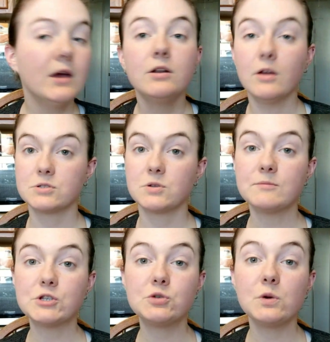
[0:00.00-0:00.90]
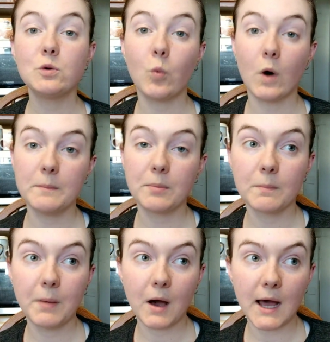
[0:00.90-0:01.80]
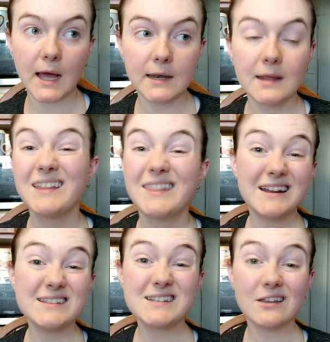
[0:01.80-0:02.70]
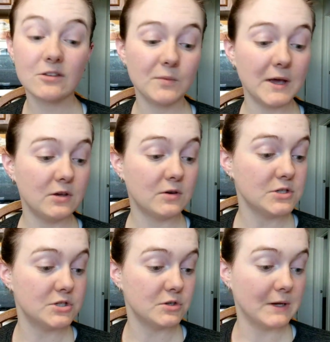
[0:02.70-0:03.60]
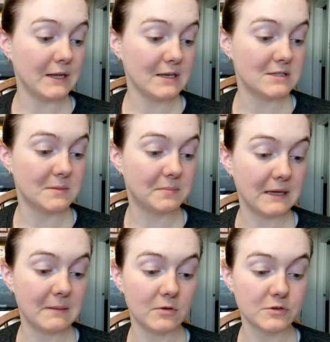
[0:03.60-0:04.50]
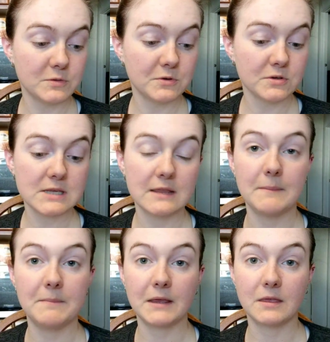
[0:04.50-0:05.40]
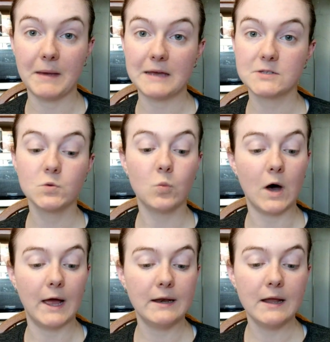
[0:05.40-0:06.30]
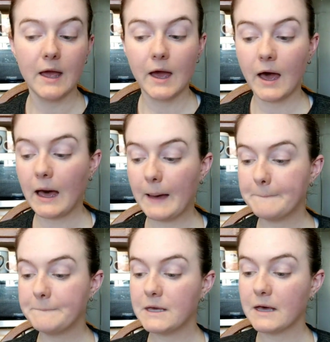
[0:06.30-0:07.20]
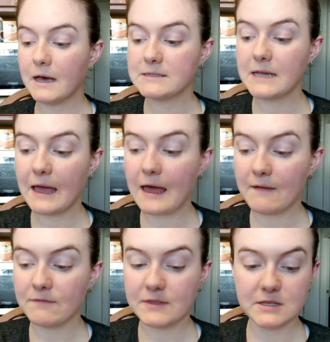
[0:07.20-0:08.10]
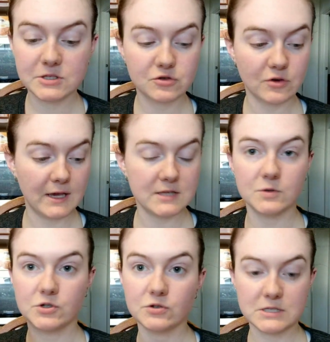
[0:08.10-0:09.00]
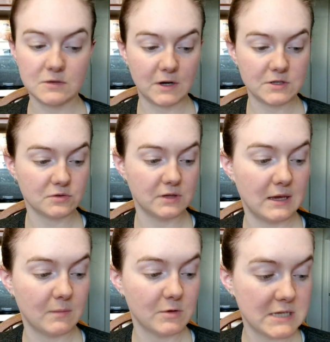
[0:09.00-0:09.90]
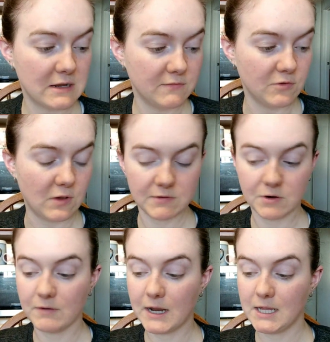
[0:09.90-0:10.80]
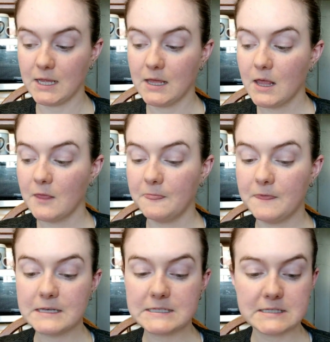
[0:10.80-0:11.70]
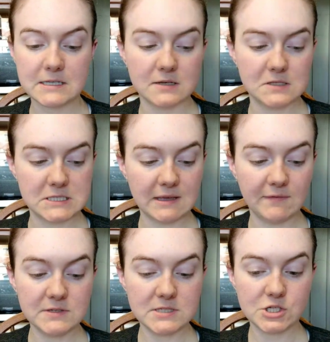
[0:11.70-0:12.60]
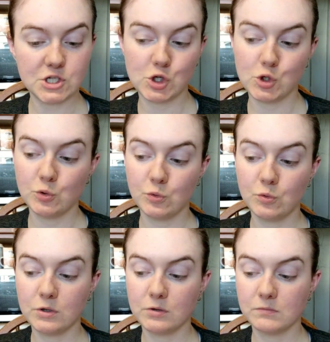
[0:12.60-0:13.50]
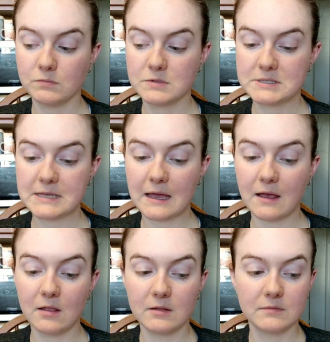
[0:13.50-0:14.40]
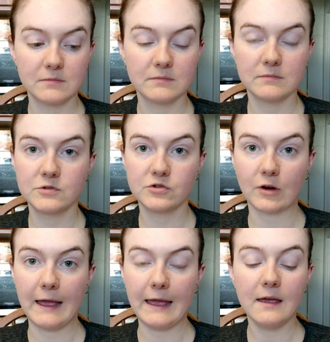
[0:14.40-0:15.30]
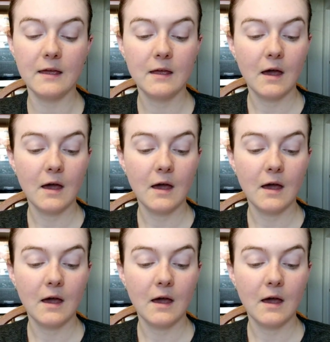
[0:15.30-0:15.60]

No, so I'm just doing 1 per pod. That is another way you can do it, is to plant multiples and then pick the best one. Because I have these trays, which you'll see when I turn the camera down if you haven't already, this is a 72 cell tray.